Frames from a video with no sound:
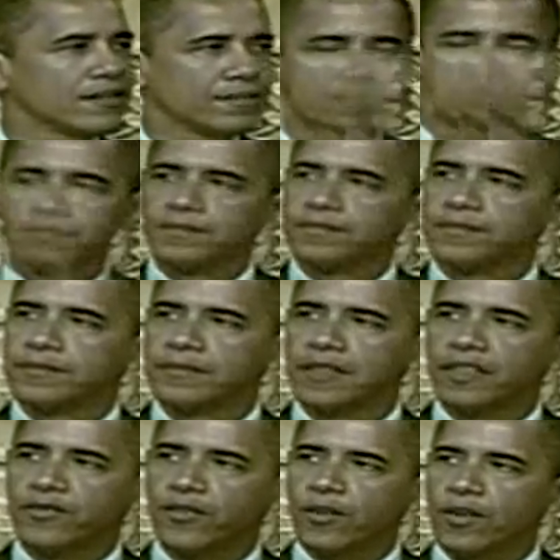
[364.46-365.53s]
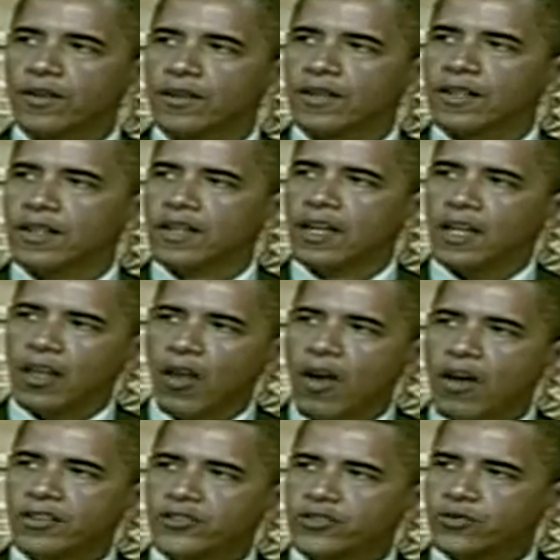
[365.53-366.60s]
Kenya that for a
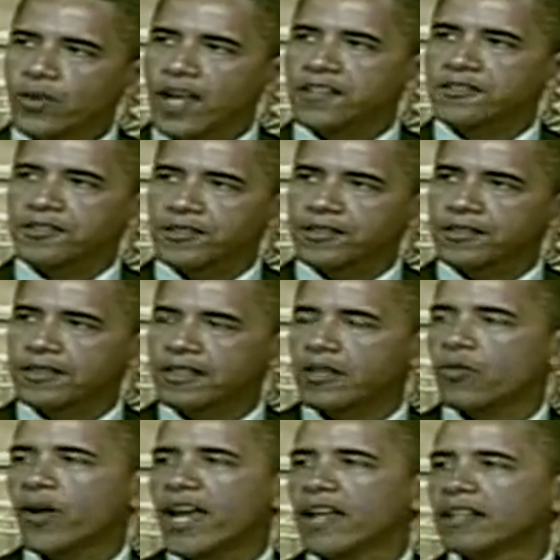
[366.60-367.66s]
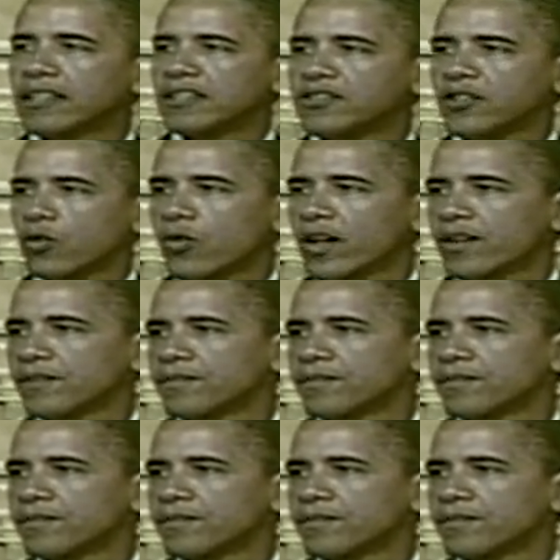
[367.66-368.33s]
long stretch derailed his career.